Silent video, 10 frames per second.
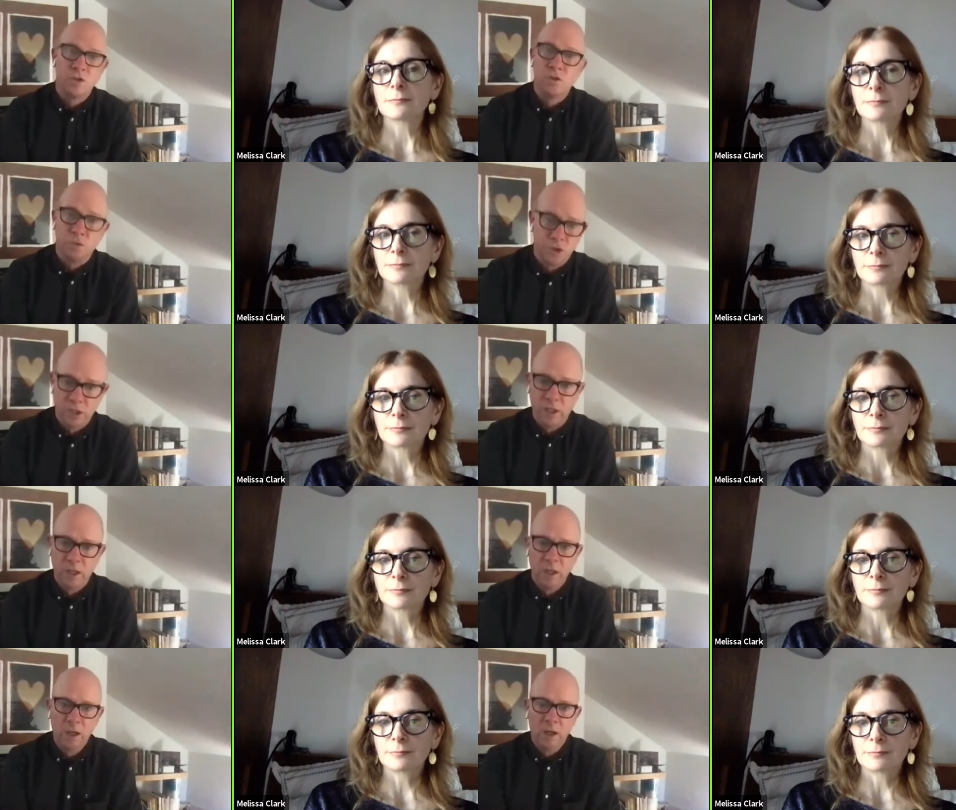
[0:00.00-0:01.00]
Speaker 1: um,
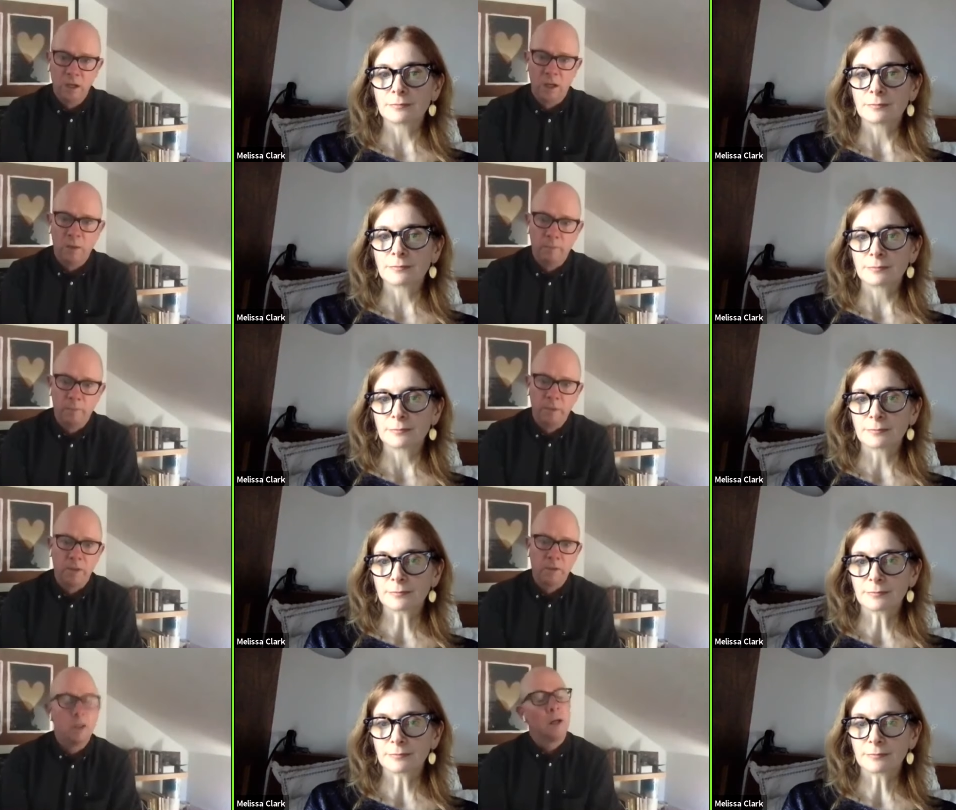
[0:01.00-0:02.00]
but uh,
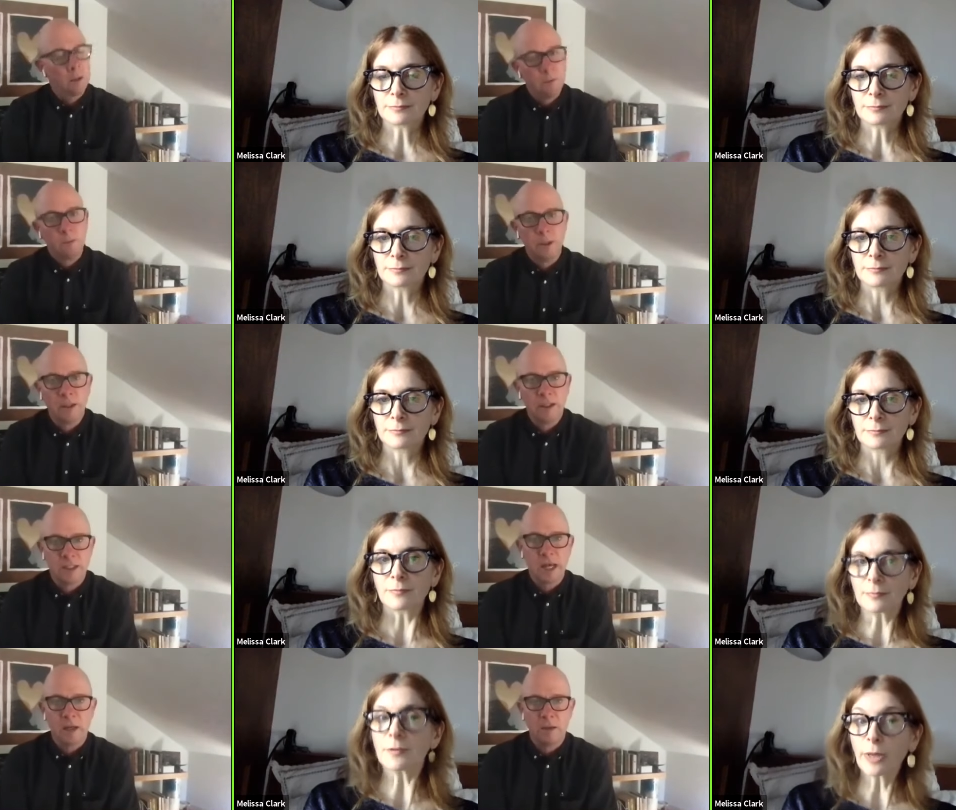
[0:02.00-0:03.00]
instead right.
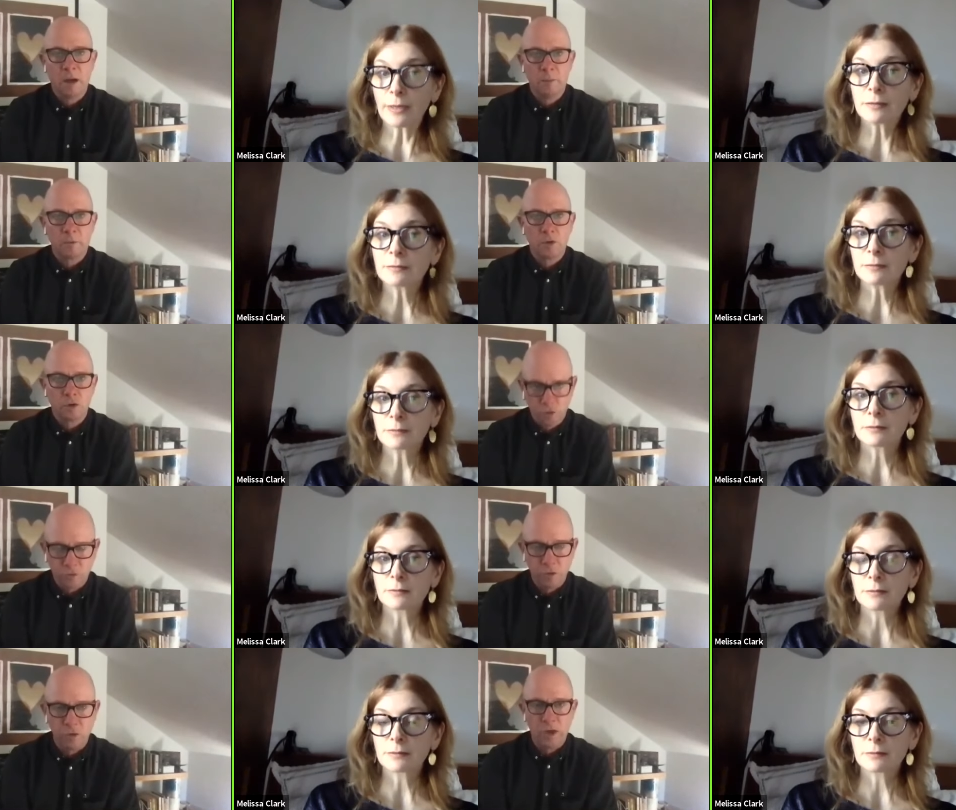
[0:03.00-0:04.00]
Um, cooked food
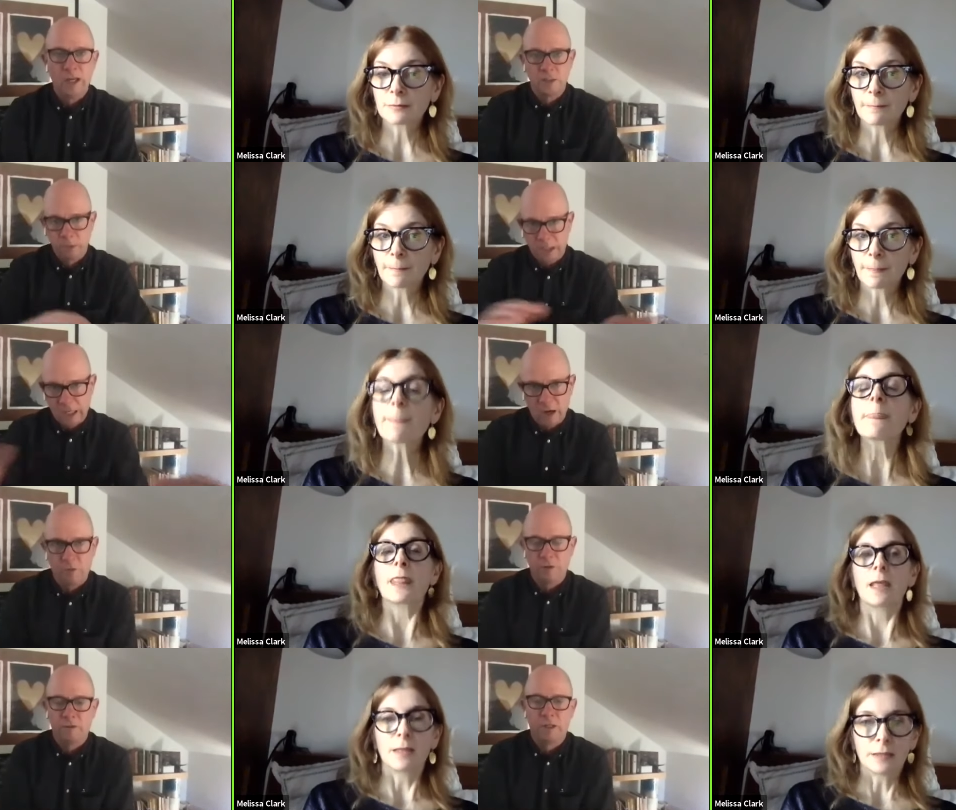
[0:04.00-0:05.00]
and to be careful
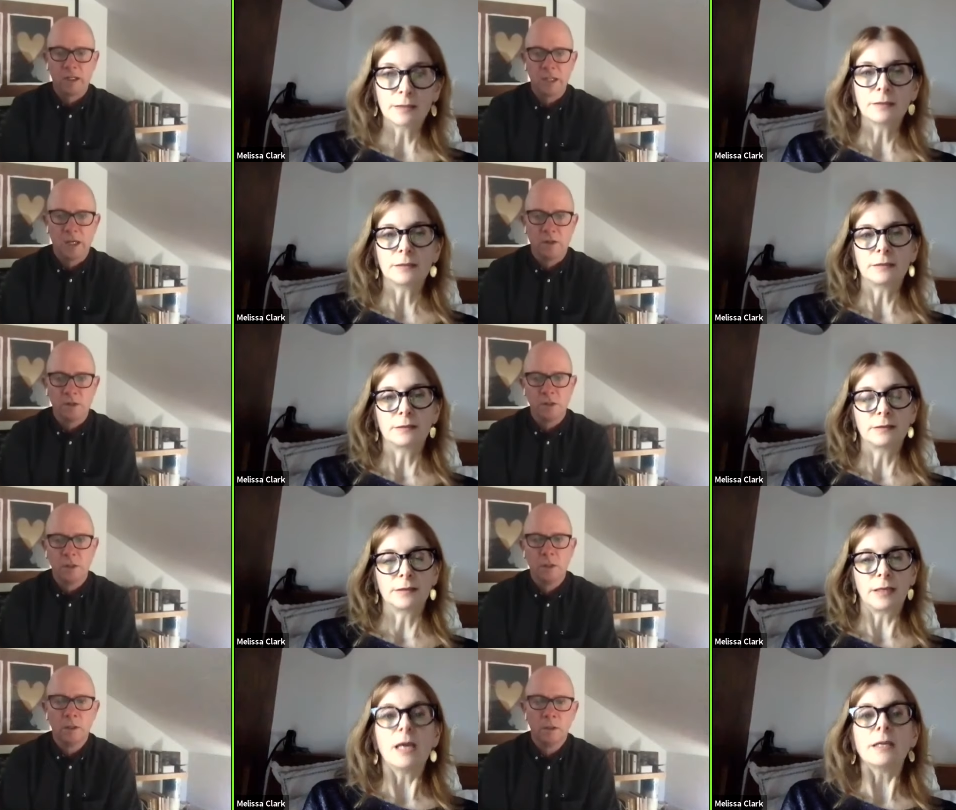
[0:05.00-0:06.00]
of the containers.
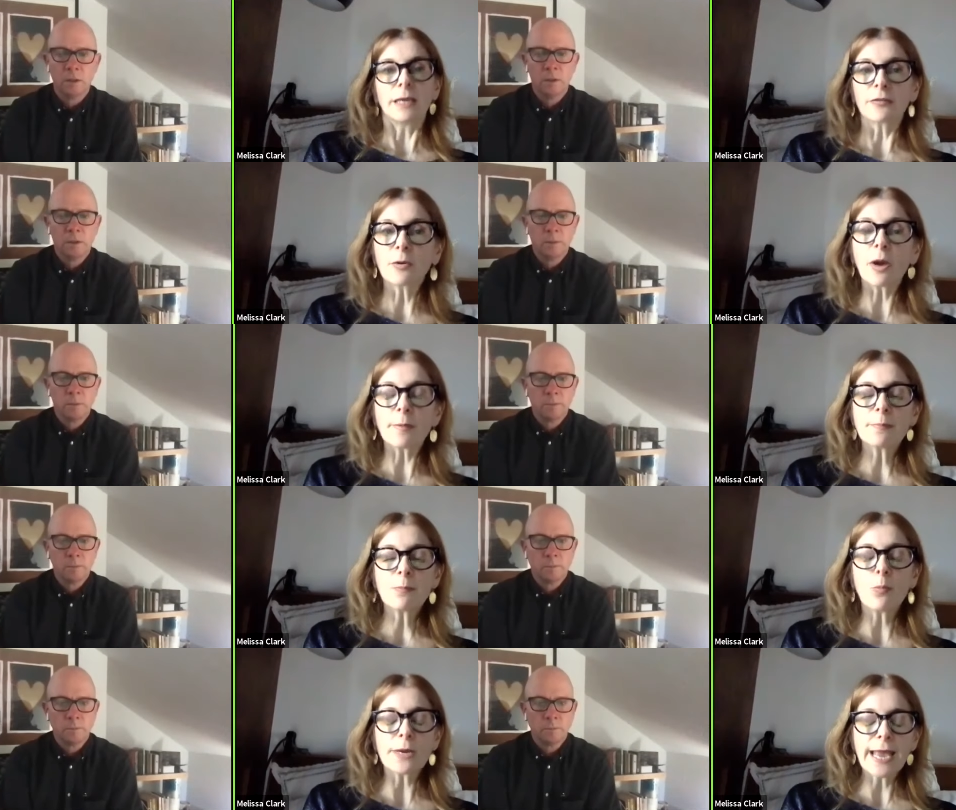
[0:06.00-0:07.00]
Speaker 2: Yeah. So, I mean,
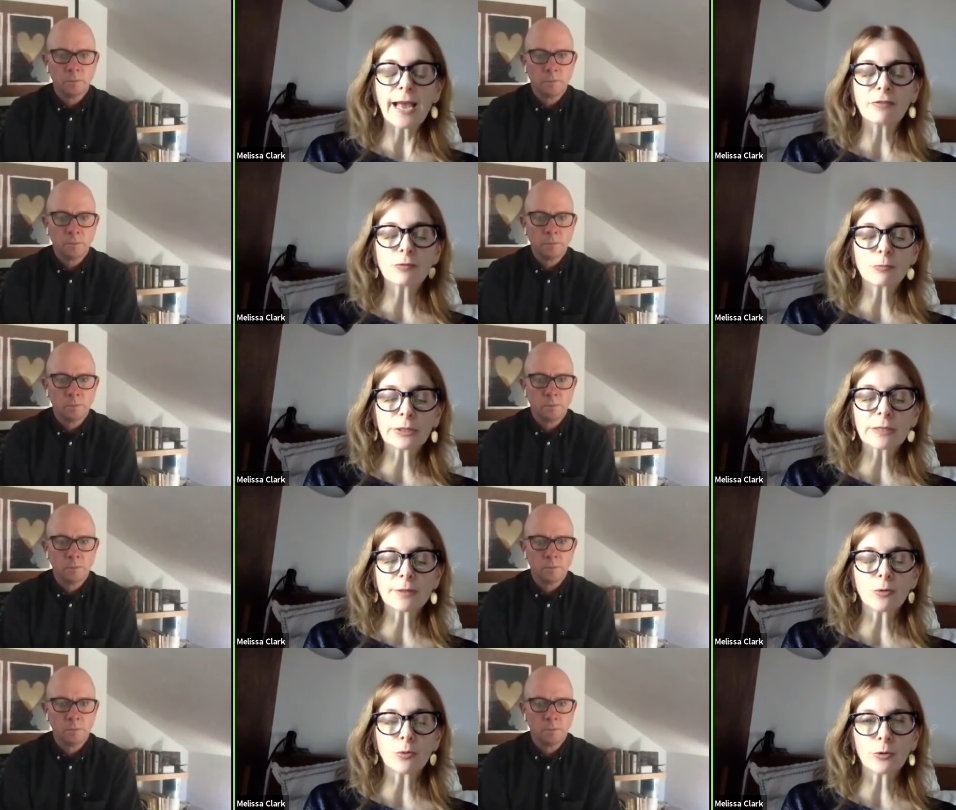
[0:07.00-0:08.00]
we haven't
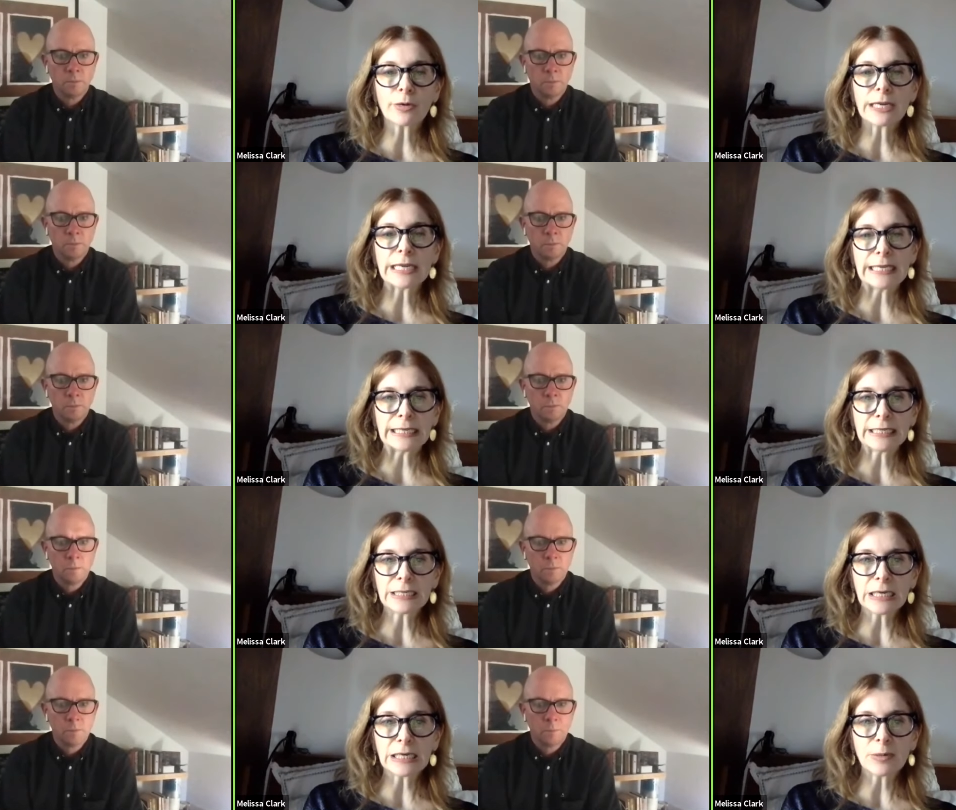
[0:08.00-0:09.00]
really been ordering
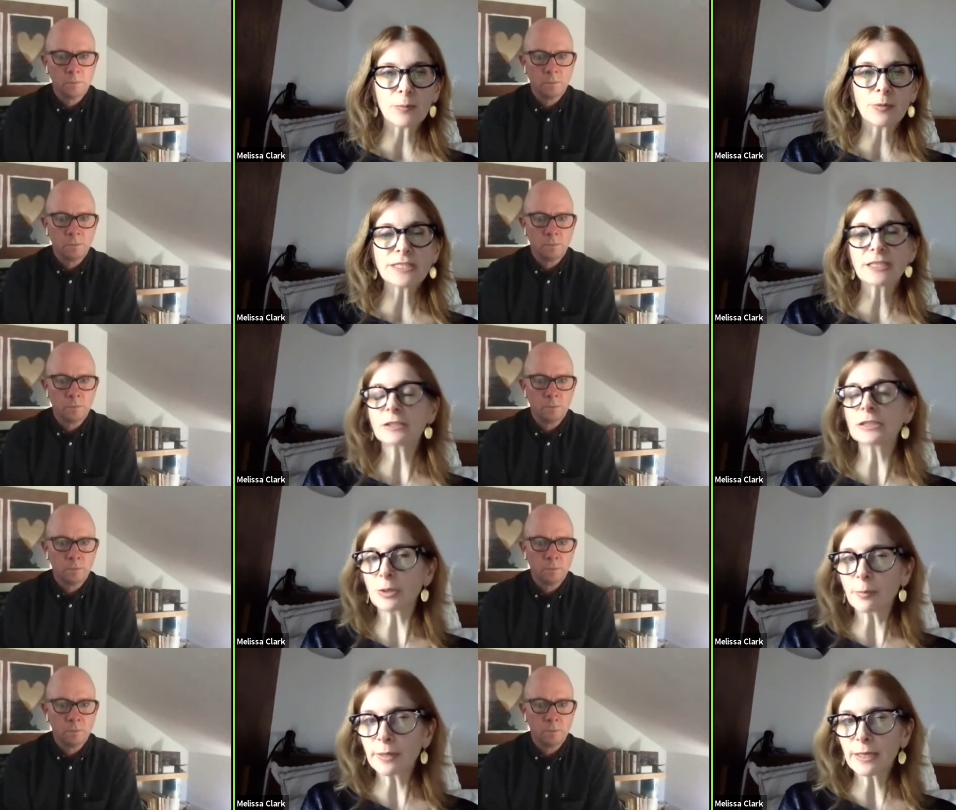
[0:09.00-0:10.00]
in. Um, we did a
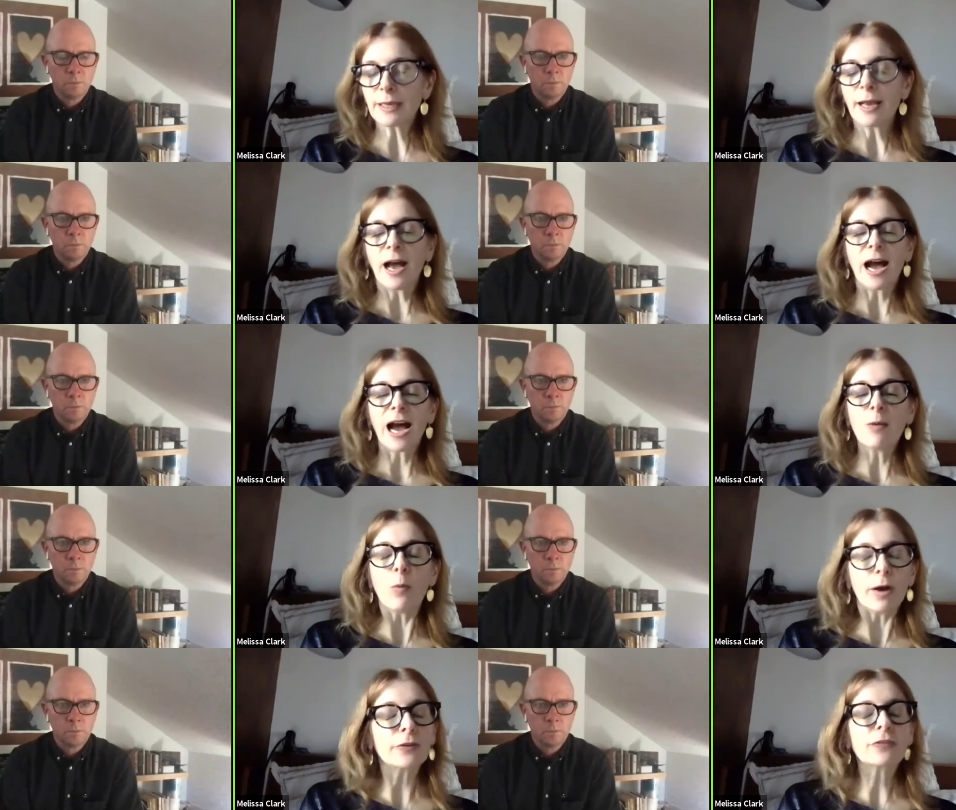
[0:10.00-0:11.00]
little bit. I
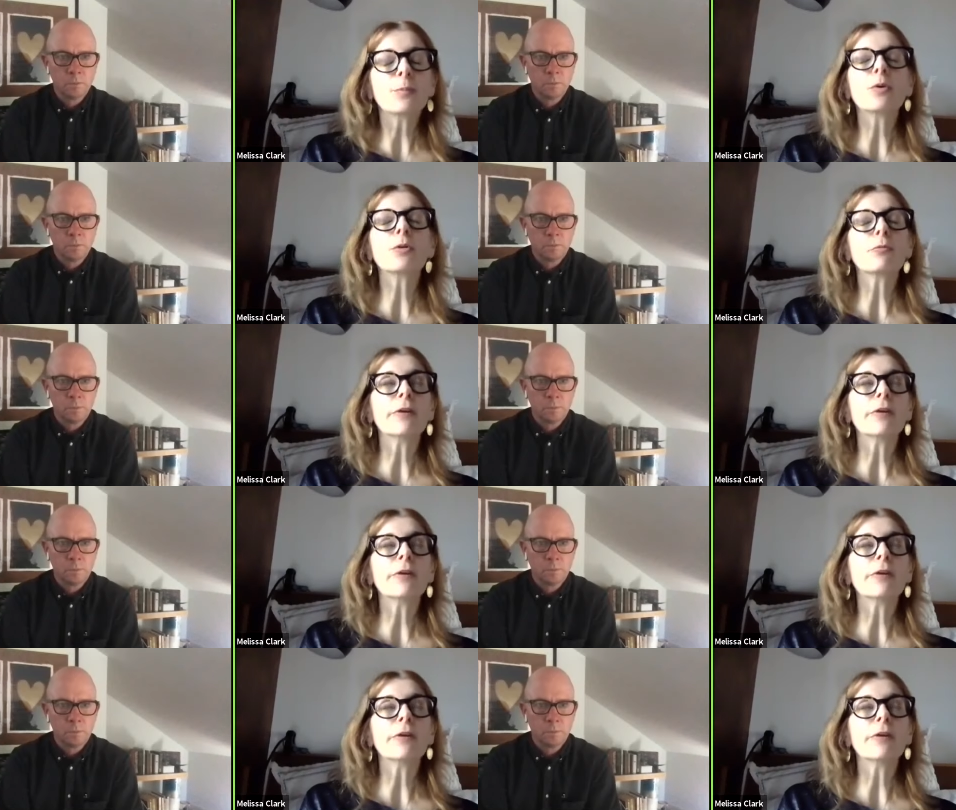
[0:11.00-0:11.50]
want to support